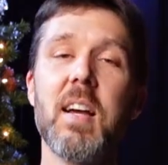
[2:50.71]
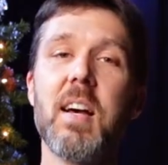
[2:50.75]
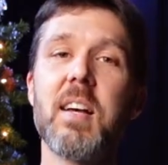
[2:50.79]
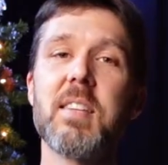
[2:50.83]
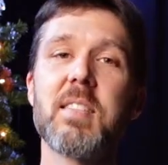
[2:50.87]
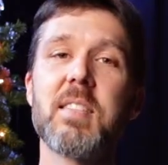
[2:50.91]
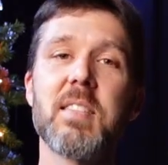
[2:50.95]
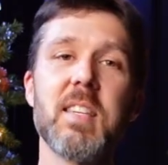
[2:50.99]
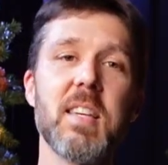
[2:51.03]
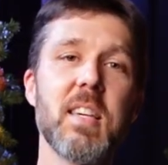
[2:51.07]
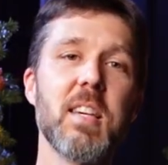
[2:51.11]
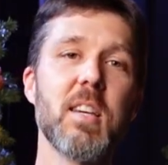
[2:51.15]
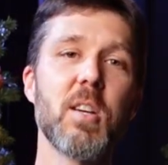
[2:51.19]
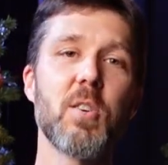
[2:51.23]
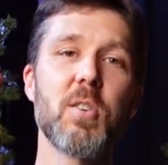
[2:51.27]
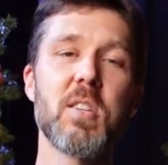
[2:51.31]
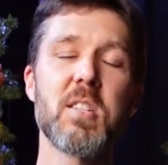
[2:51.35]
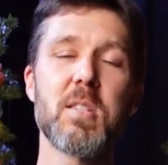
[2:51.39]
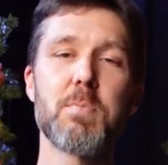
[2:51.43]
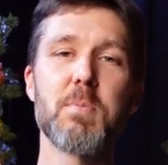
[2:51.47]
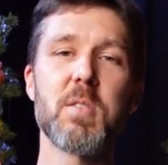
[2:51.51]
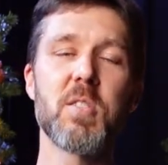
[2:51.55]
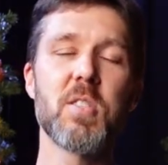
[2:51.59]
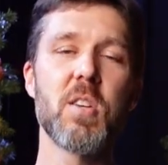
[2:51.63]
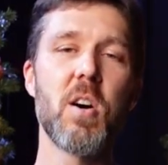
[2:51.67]
singing
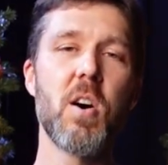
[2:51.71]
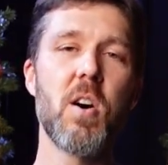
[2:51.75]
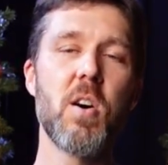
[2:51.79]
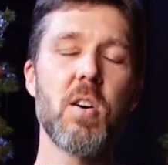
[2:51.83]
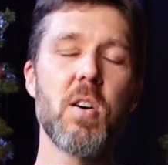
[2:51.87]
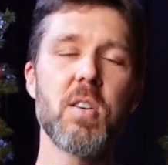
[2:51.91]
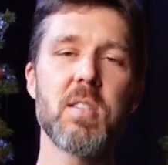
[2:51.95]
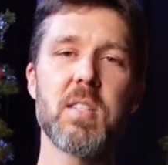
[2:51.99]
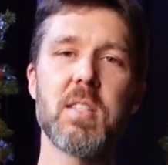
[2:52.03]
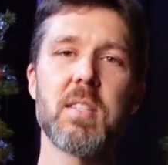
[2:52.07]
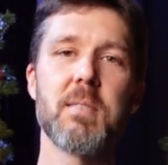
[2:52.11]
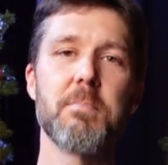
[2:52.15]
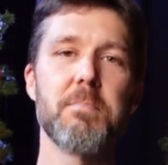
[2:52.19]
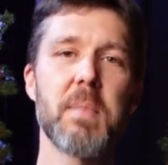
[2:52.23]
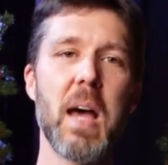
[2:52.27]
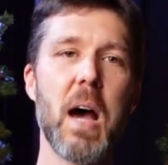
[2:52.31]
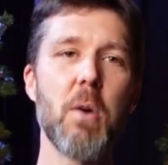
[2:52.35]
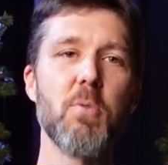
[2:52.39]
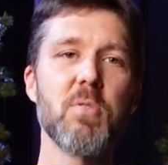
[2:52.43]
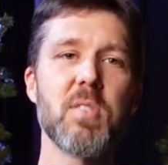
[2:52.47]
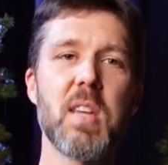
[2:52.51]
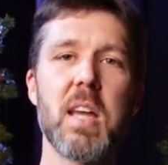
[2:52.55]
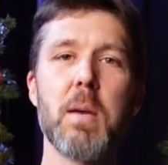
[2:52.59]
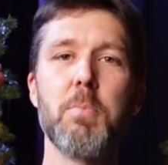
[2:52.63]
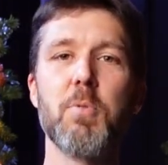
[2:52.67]
Christmas songs, and I
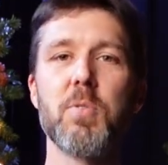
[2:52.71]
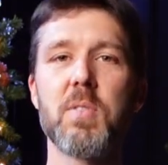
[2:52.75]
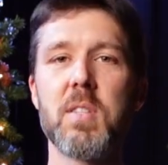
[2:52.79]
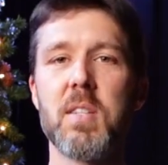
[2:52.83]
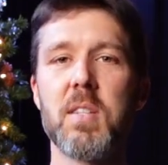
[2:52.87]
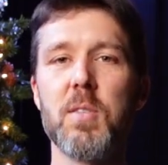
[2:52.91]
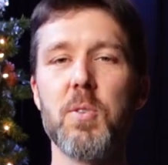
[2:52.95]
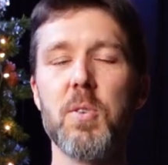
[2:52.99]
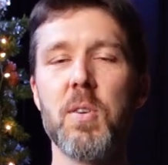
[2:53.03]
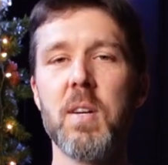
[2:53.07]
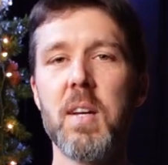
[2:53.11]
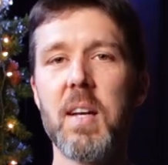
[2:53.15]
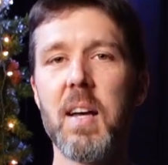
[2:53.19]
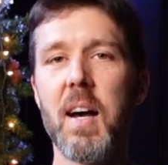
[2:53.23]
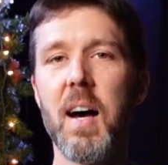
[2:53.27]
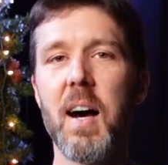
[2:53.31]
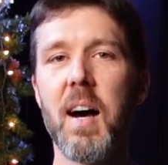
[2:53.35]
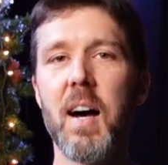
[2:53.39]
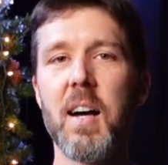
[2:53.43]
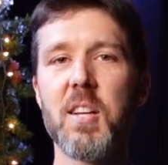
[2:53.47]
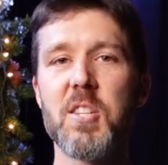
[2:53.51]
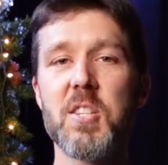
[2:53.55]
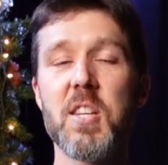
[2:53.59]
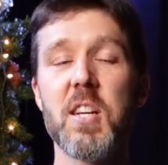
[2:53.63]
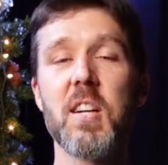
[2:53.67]
was able to
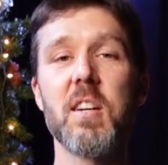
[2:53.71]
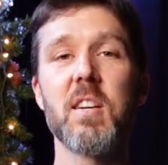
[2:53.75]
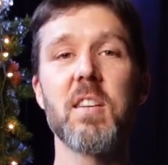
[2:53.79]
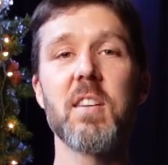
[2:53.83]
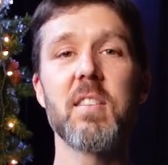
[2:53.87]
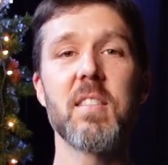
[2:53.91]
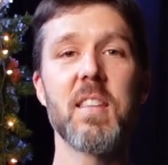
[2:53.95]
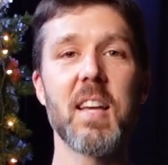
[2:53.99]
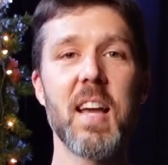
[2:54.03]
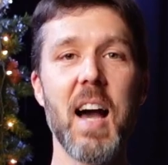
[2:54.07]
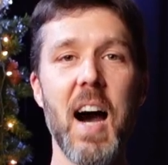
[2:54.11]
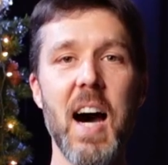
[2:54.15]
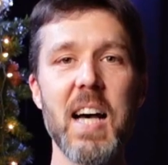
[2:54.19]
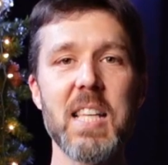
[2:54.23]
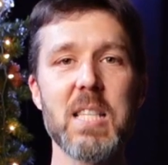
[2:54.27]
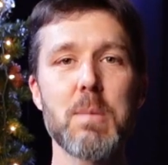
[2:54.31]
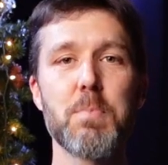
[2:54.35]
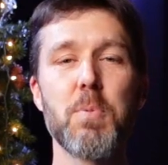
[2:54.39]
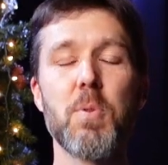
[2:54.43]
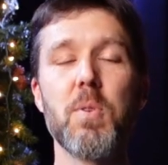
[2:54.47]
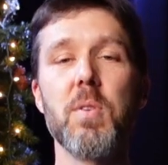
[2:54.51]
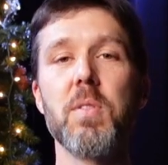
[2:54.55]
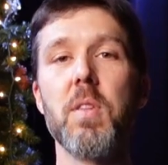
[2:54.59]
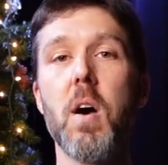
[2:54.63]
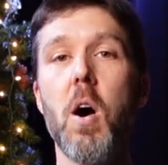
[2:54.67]
share the
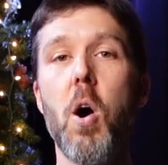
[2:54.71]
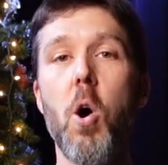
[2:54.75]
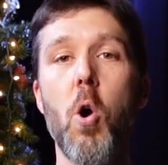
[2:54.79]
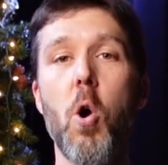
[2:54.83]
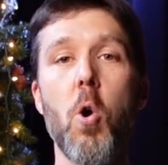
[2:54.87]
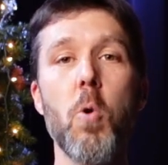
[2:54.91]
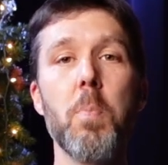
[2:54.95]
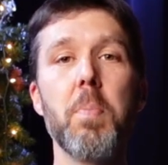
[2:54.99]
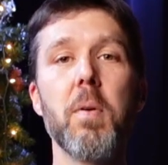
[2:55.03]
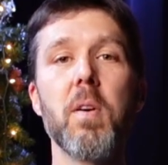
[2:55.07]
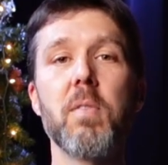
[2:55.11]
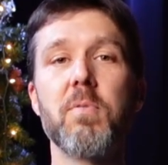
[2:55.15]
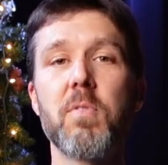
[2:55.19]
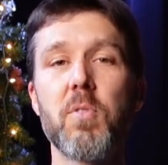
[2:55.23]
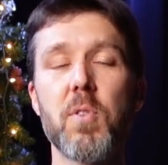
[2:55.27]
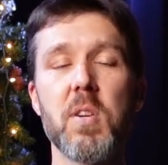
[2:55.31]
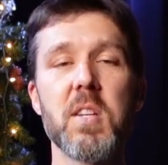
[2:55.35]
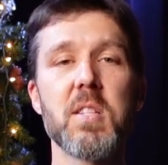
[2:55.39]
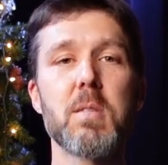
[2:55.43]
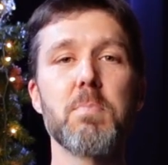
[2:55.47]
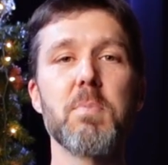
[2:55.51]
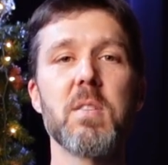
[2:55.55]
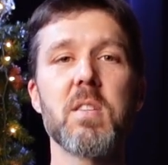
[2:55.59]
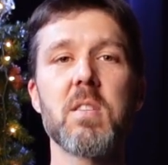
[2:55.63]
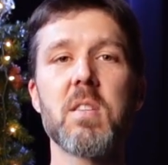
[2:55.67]
gospel and the hope of
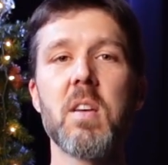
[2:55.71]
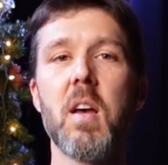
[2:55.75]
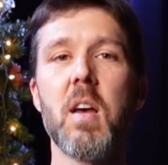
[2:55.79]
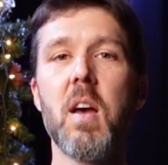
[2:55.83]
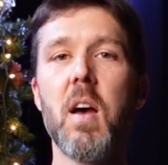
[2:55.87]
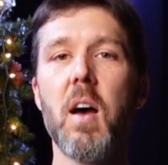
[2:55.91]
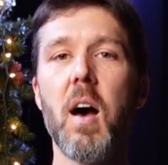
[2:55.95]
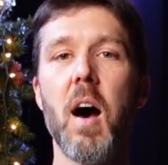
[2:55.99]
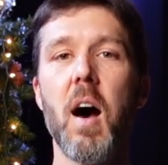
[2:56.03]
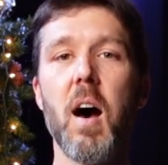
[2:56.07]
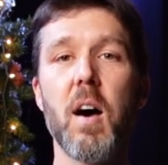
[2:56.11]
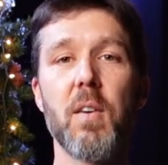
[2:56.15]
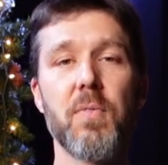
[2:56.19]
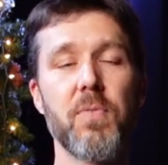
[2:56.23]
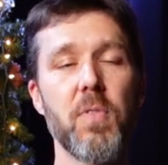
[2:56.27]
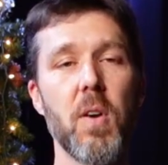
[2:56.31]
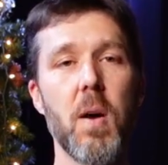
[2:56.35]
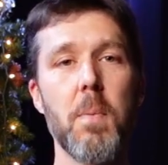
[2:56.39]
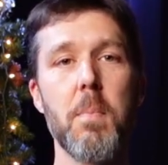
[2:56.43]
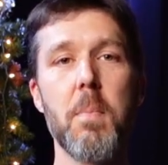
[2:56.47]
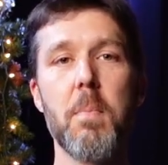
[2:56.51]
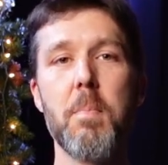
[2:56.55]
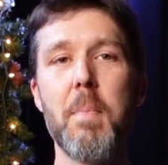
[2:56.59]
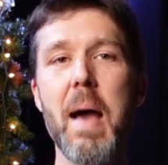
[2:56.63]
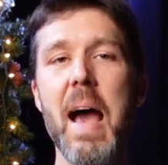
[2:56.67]
Christmas
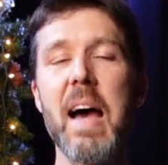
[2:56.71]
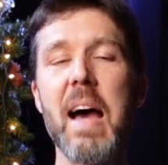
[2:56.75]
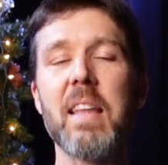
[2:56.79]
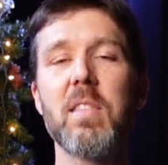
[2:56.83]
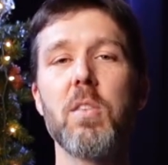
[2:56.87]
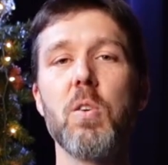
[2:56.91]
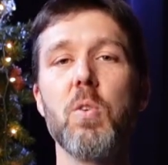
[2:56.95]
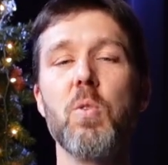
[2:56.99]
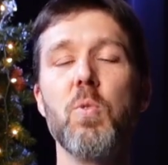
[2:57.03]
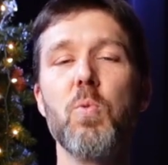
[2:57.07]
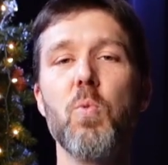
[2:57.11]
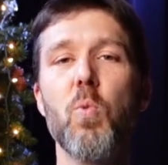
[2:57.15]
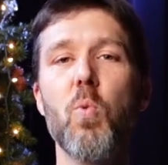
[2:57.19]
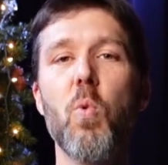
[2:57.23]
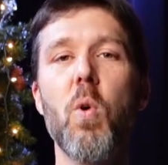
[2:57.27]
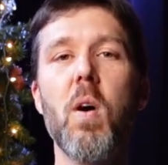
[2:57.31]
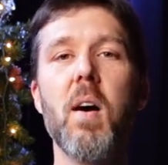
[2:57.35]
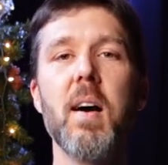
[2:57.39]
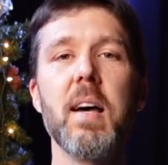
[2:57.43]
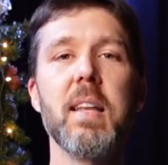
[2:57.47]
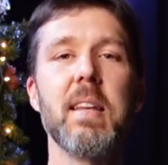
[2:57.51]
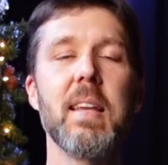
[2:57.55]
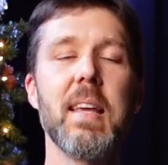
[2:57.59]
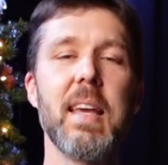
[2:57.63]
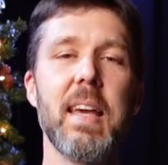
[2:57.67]
from Matthew
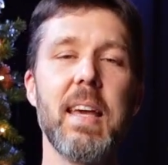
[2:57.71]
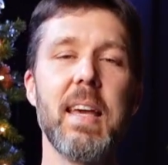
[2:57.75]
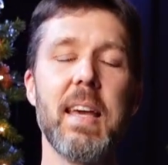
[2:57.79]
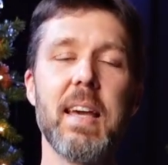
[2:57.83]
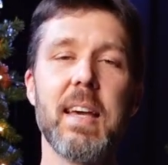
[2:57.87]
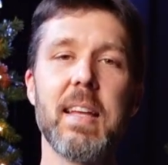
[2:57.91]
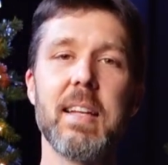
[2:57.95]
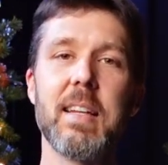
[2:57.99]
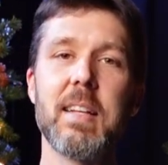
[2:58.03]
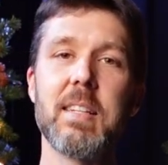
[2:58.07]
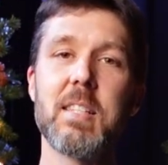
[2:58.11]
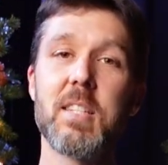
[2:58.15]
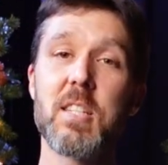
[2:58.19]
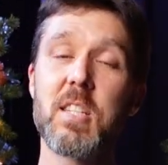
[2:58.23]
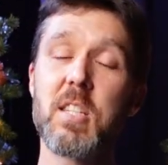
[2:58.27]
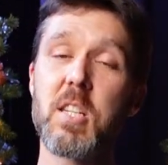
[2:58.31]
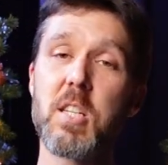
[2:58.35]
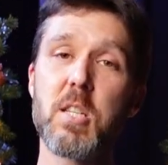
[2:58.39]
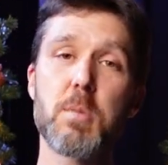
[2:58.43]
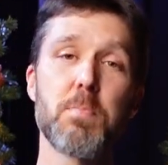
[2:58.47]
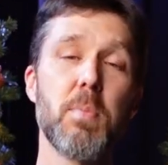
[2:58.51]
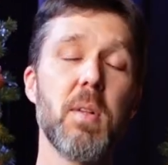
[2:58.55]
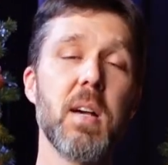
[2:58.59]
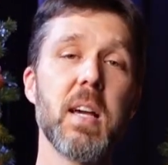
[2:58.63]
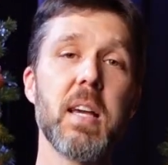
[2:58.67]
1 and just
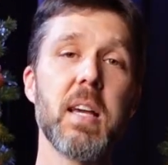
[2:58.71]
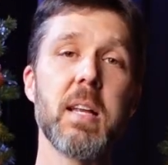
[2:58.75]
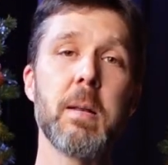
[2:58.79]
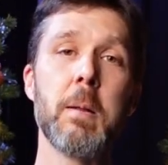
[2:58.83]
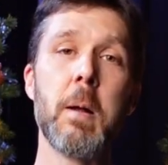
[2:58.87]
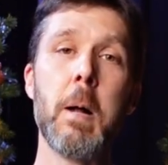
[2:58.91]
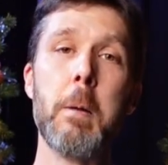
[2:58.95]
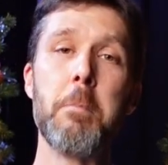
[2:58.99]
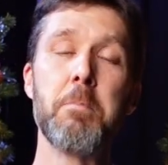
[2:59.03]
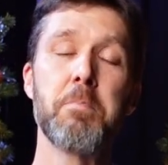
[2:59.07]
explain